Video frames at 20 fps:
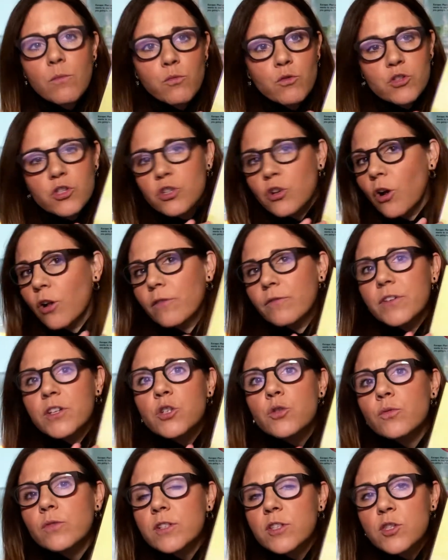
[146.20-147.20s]
what's called
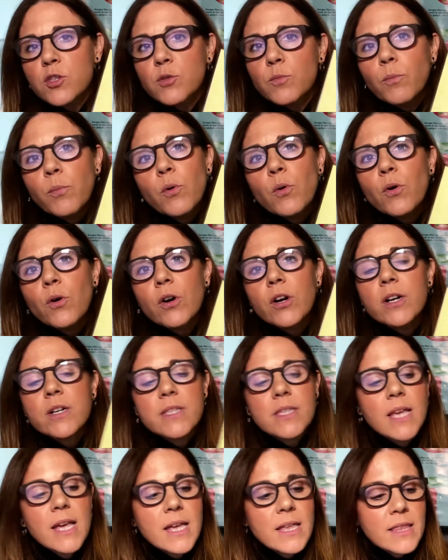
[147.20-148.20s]
visual
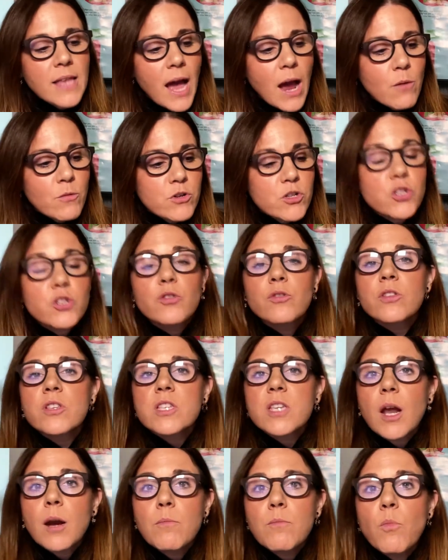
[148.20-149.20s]
supports, our
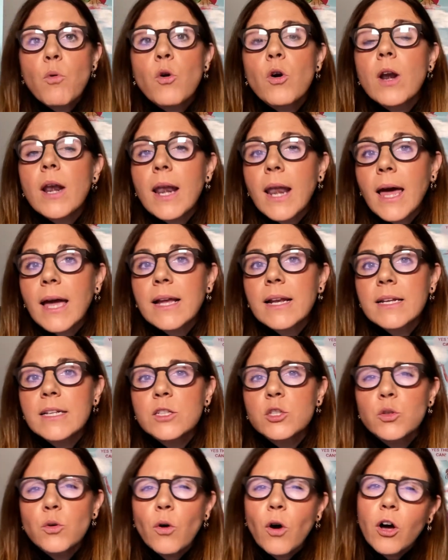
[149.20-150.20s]
students are more
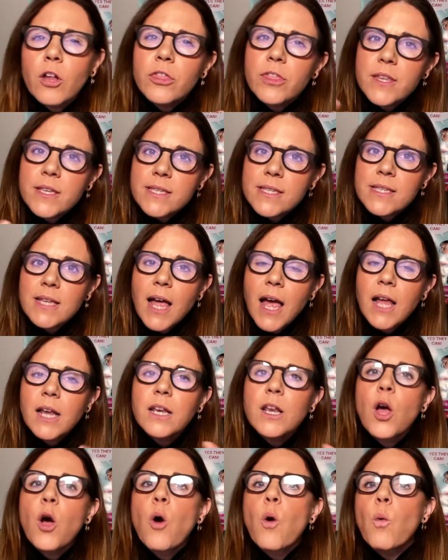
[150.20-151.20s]
likely to
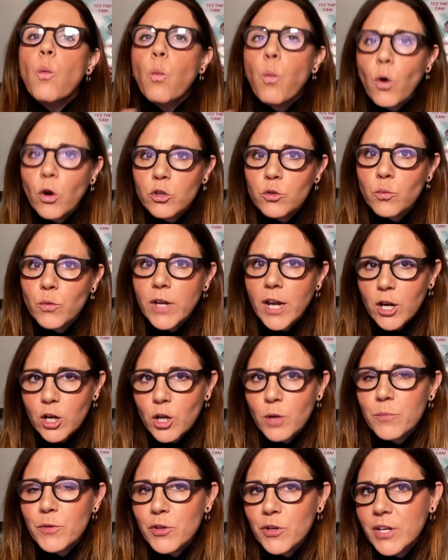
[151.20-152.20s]
understand what we are
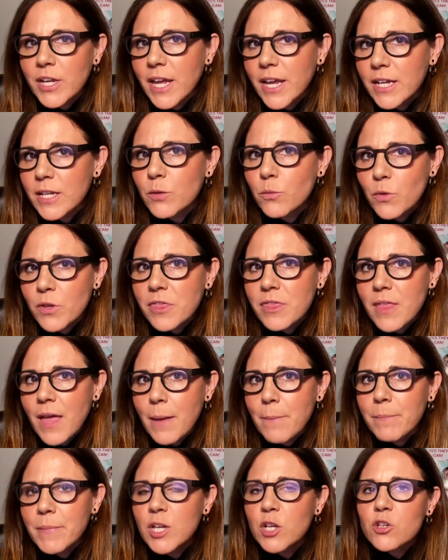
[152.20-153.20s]
communicating with
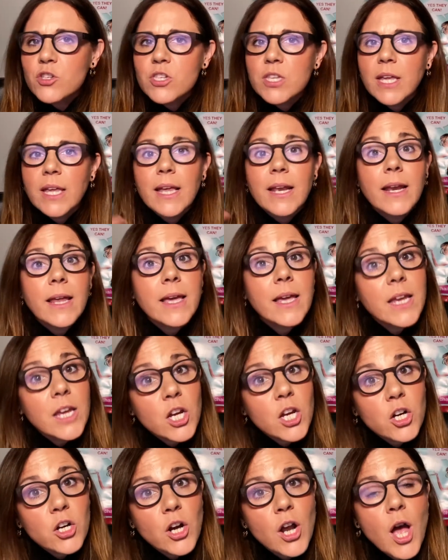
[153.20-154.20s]
them because they can
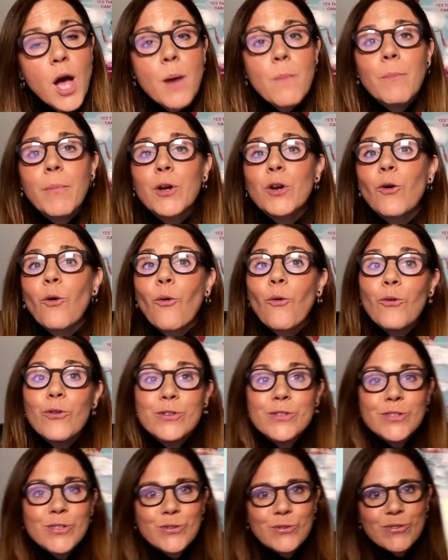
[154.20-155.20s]
hear but
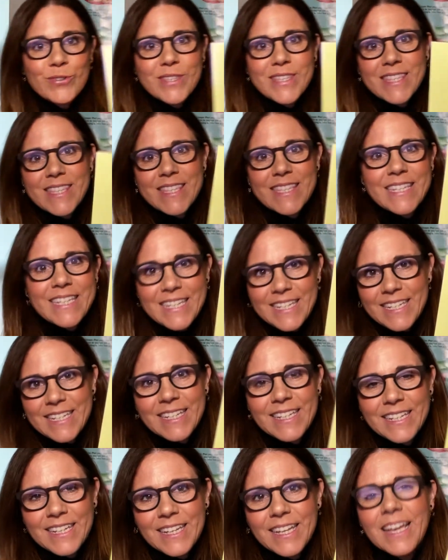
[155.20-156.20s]
also
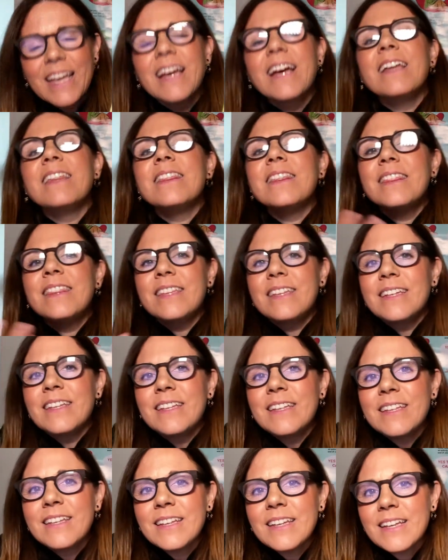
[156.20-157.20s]
see
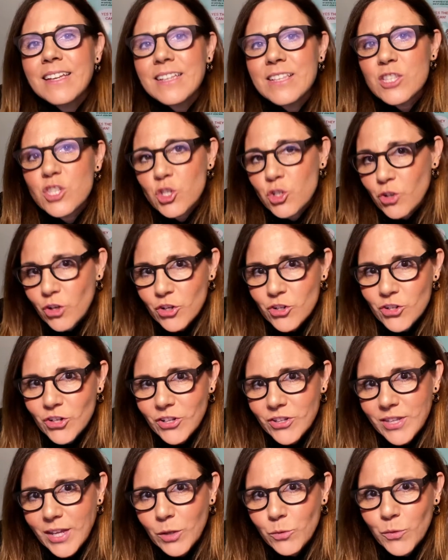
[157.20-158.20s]
the
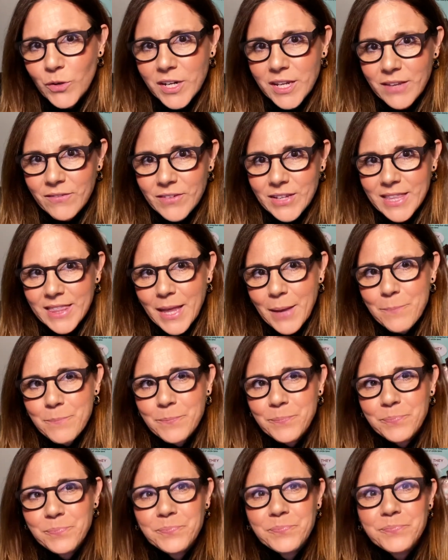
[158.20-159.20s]
instruction that we're giving them.